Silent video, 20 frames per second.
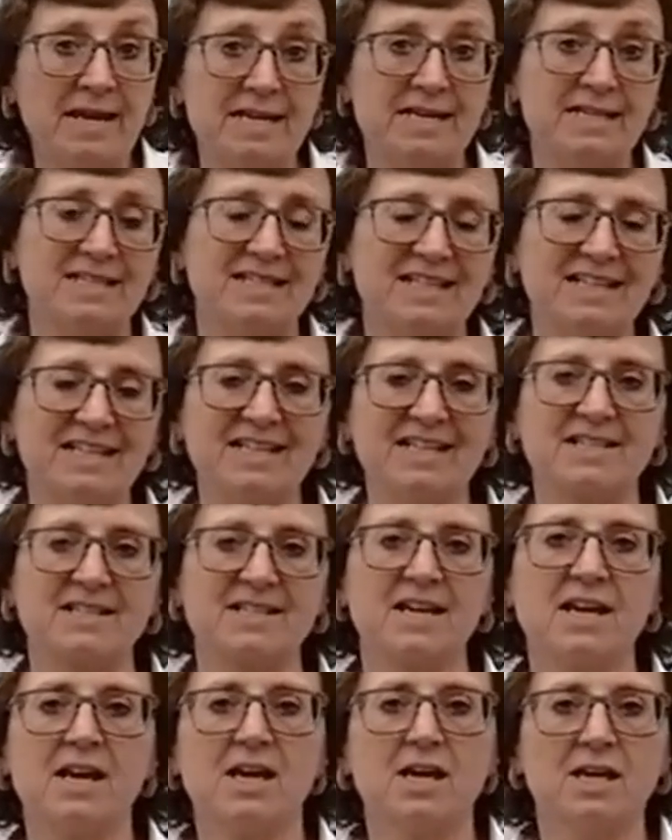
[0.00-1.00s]
Pete
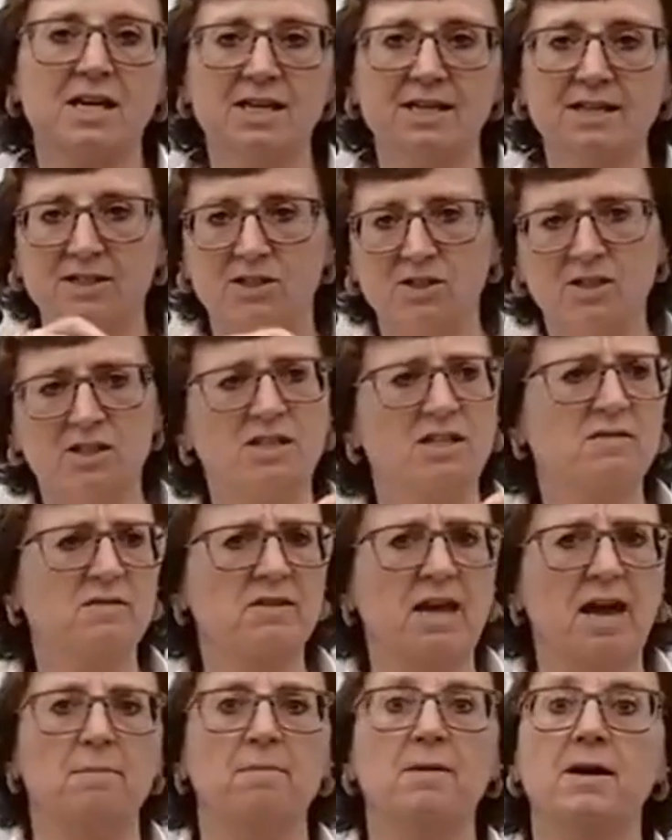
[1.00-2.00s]
is just over
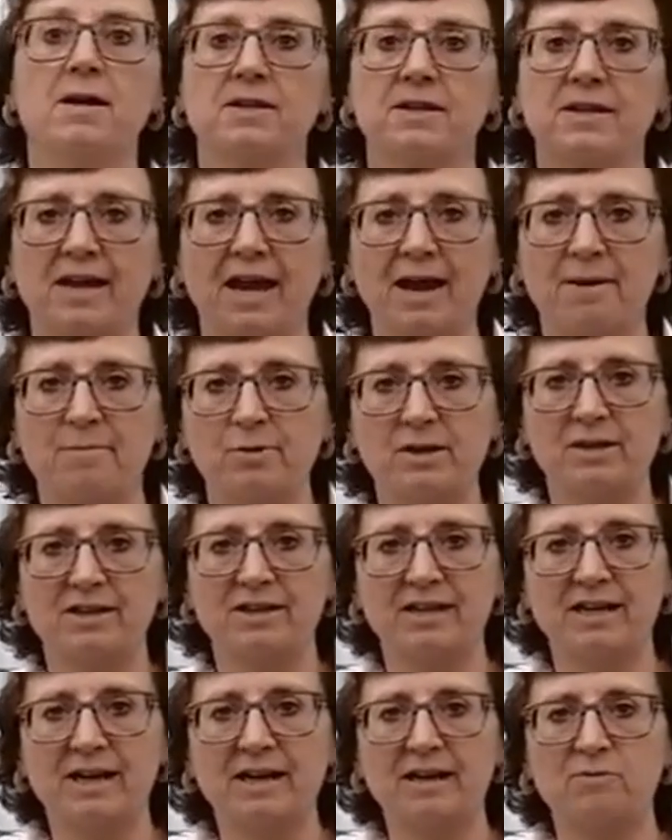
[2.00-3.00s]
there behind the
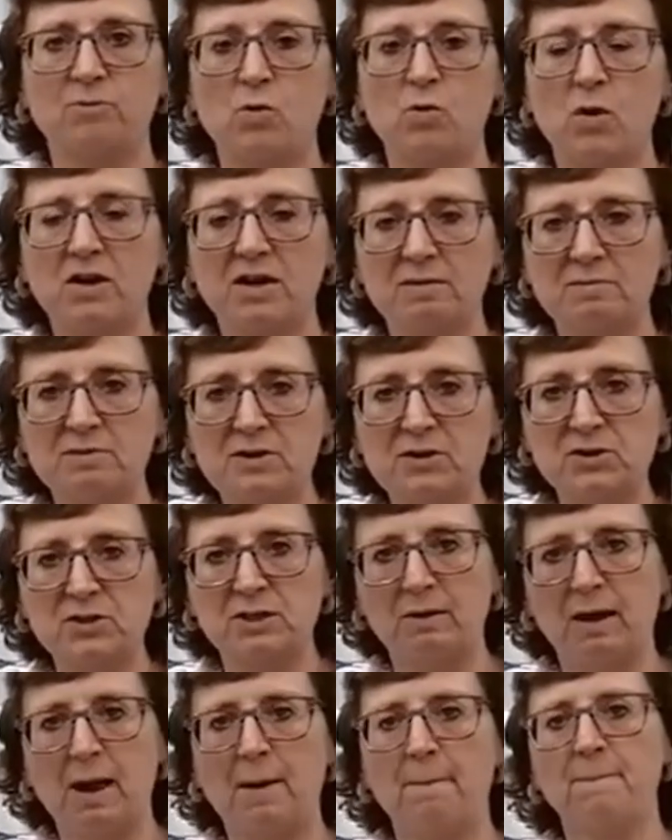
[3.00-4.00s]
camera, and we welcome you
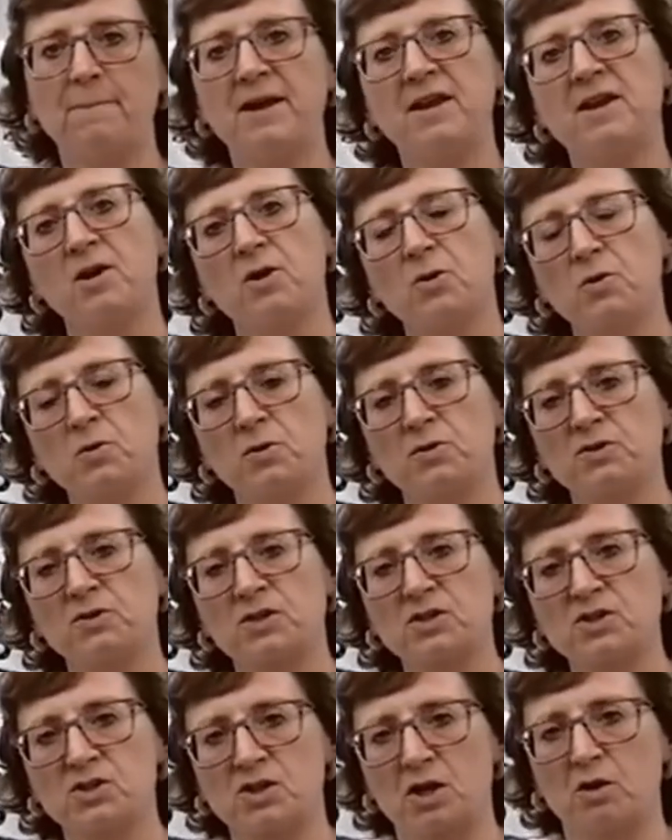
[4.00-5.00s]
to our Pinhole
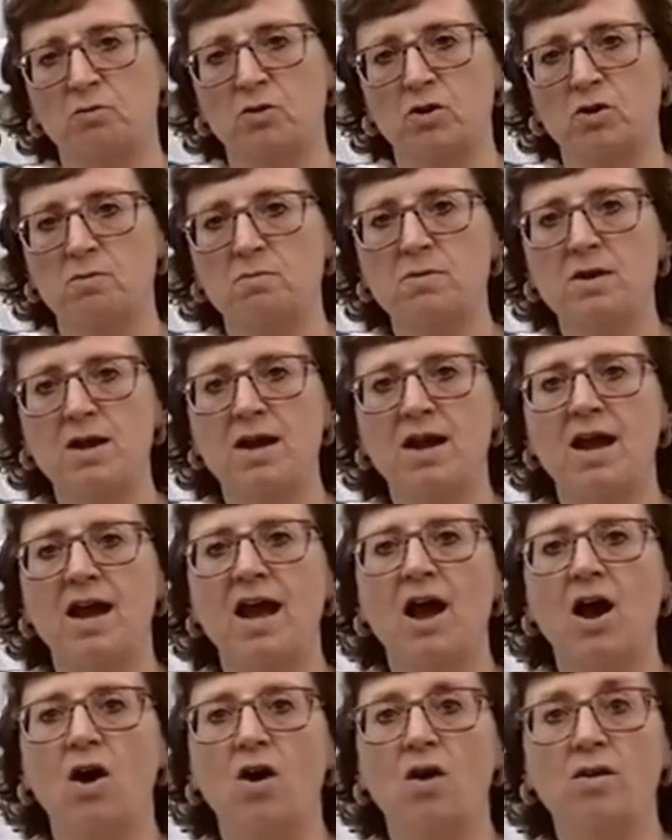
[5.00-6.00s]
Quilting showroom
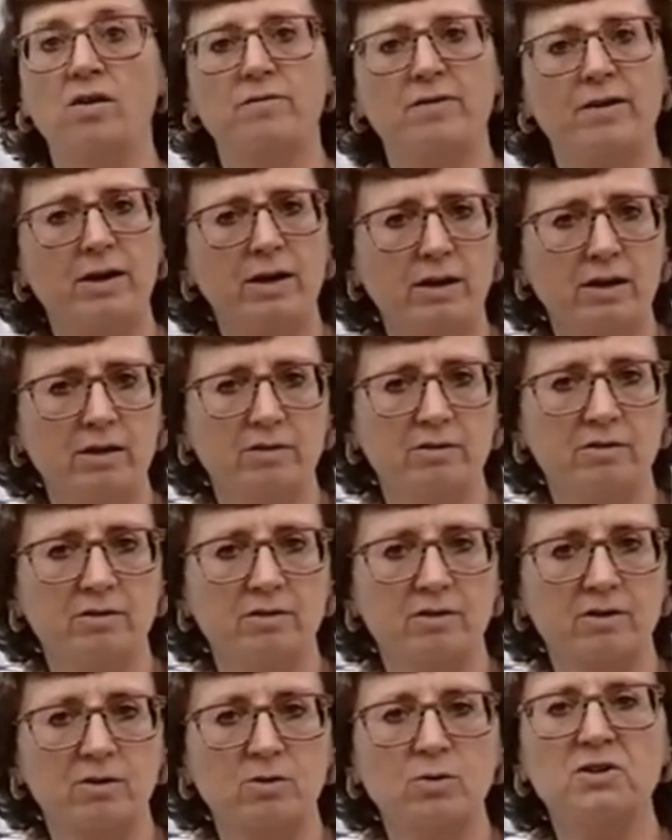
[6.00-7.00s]
on a very
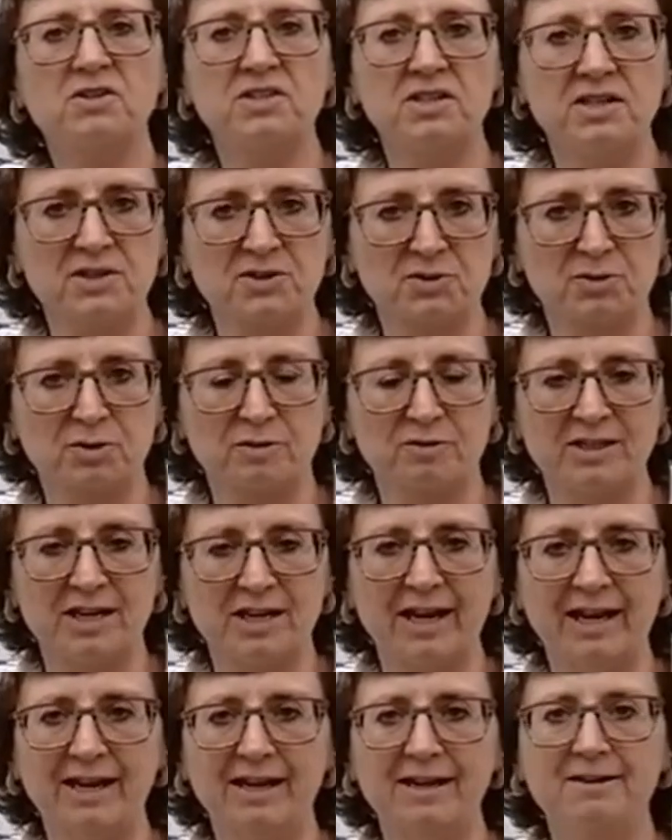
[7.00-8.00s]
quilty sort of
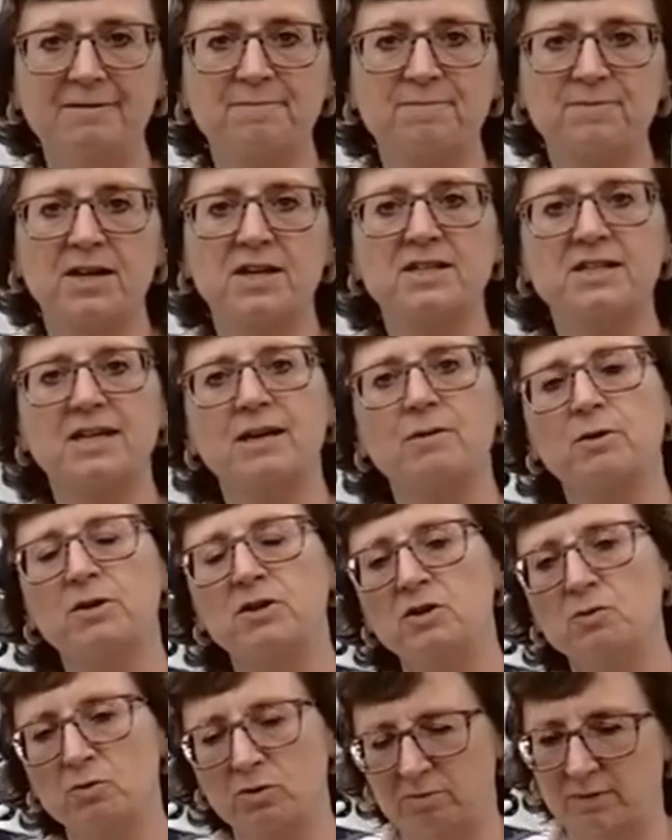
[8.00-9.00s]
day, a day
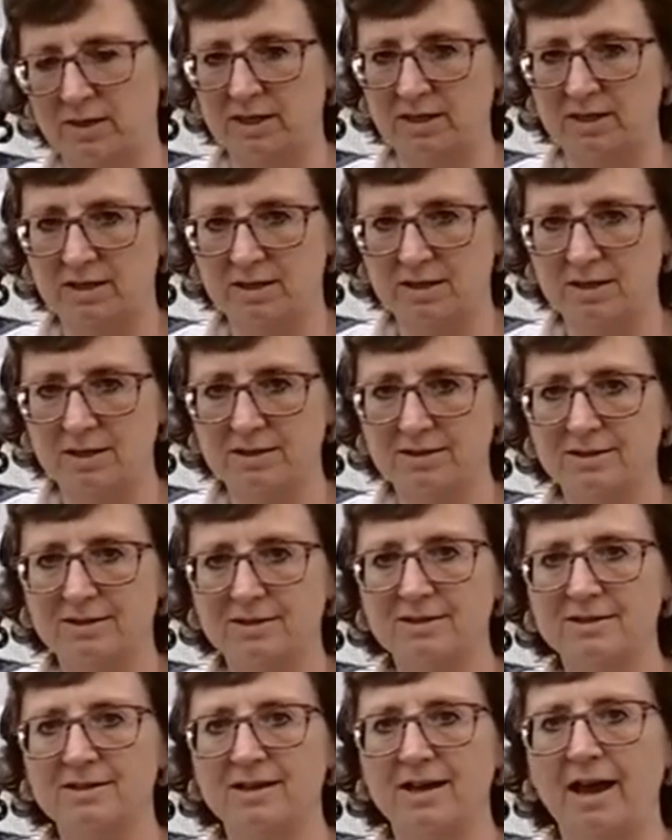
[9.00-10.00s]
when you wouldn't be in the
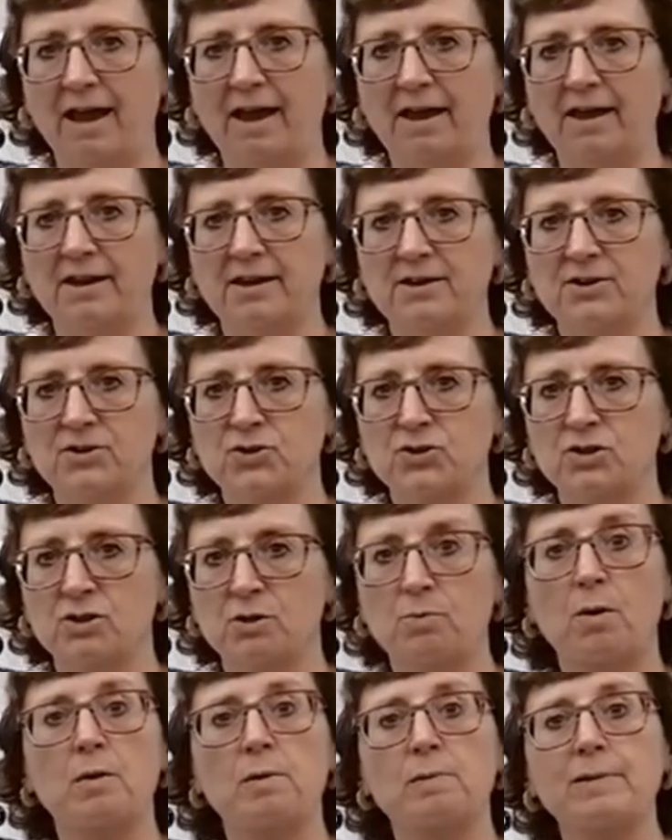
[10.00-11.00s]
garden and
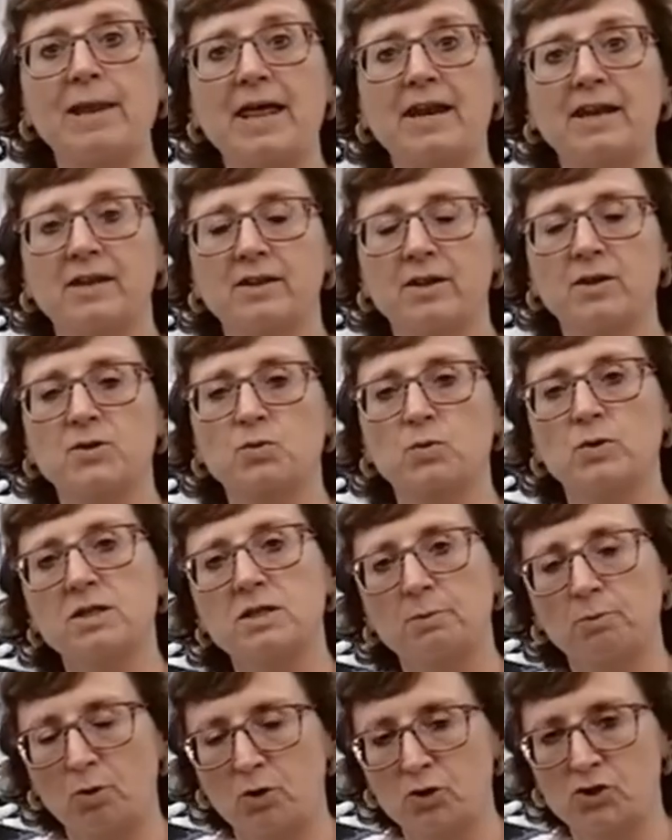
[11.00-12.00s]
you're probably planning those
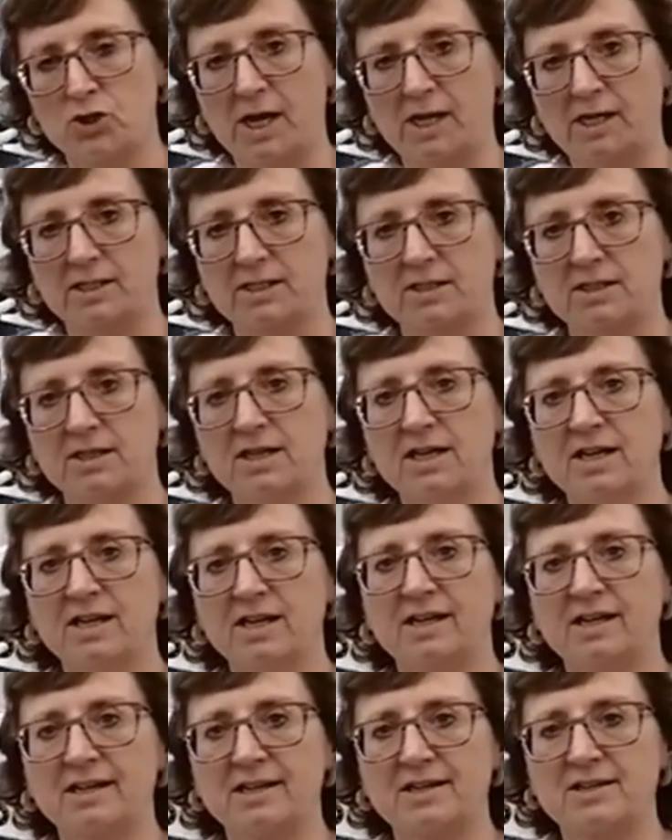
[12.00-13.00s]
winter projects
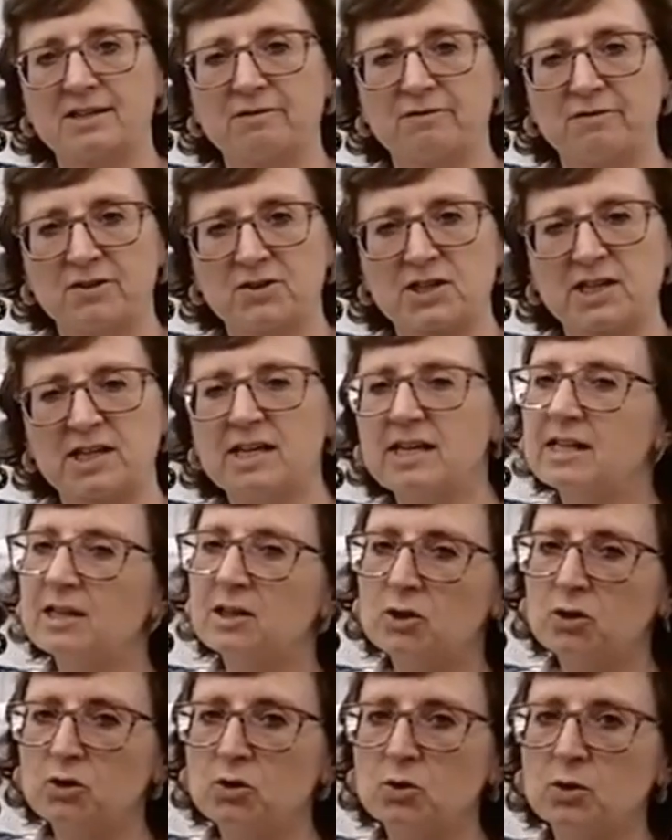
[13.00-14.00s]
because it feels a
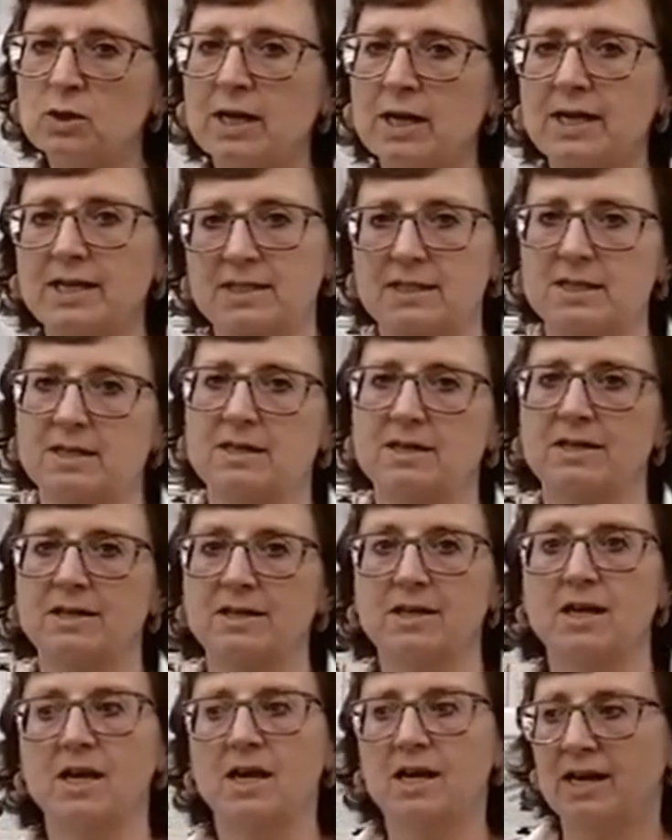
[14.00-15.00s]
little cool
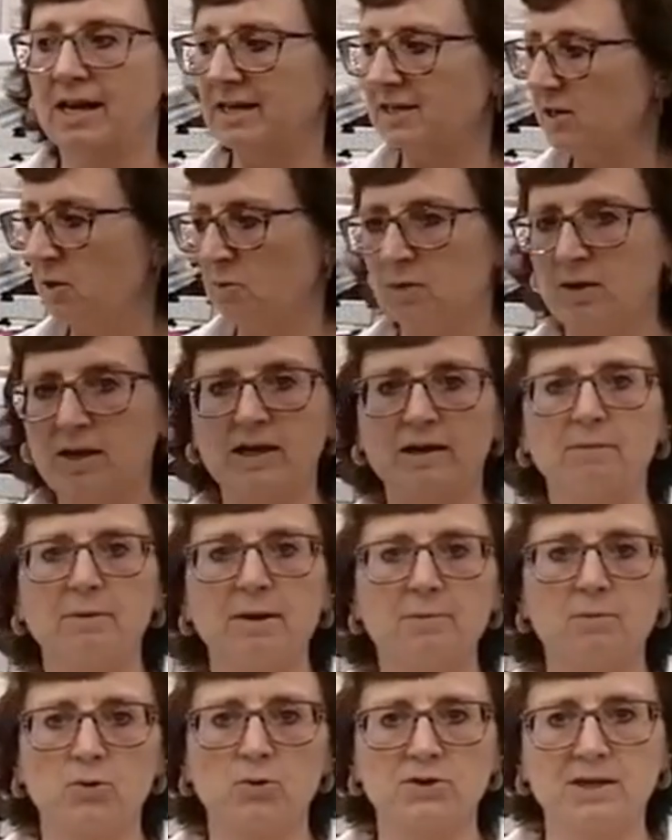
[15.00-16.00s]
outside. Let's hope we get a
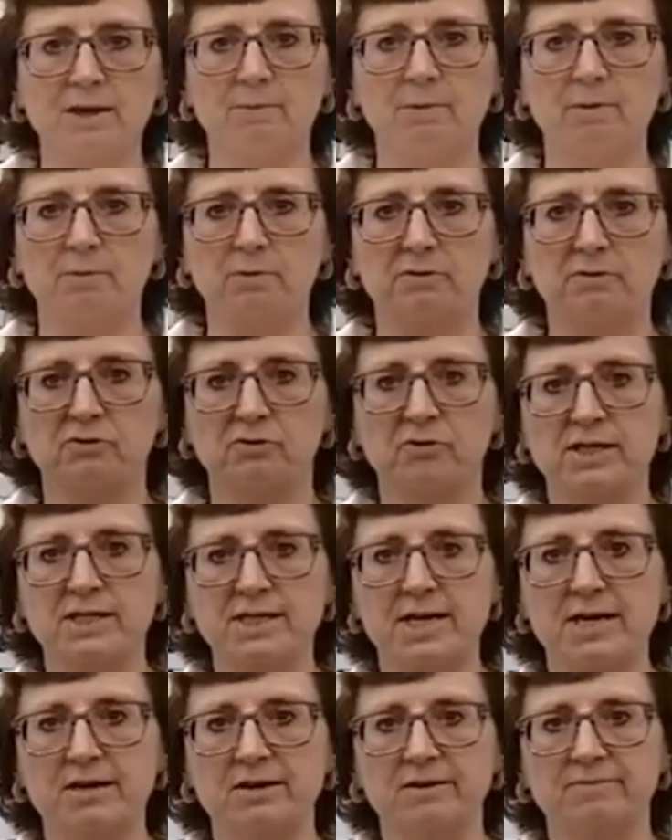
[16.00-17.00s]
bit more summer before
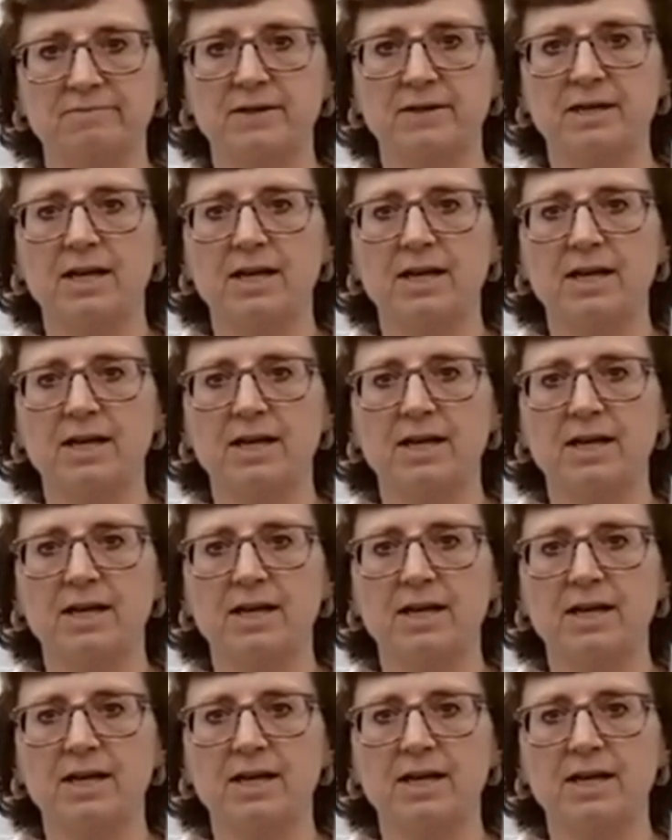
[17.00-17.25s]
it's out.